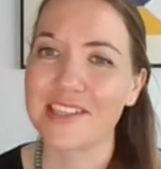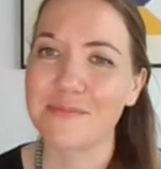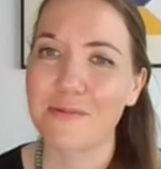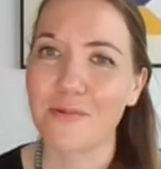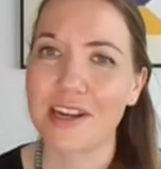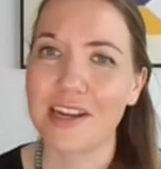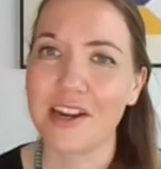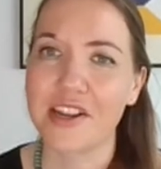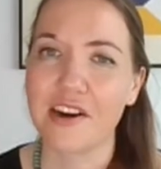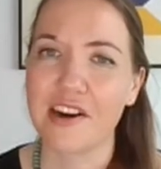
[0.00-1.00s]
has been working
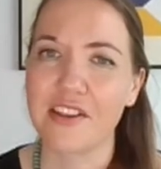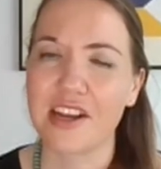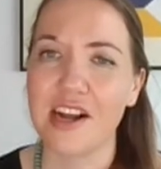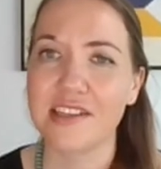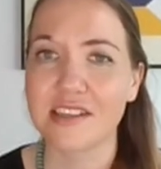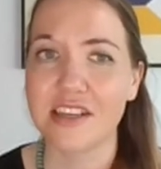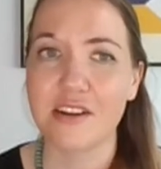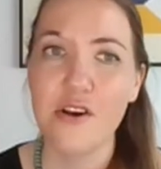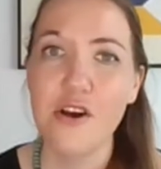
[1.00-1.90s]
on here, and the consulate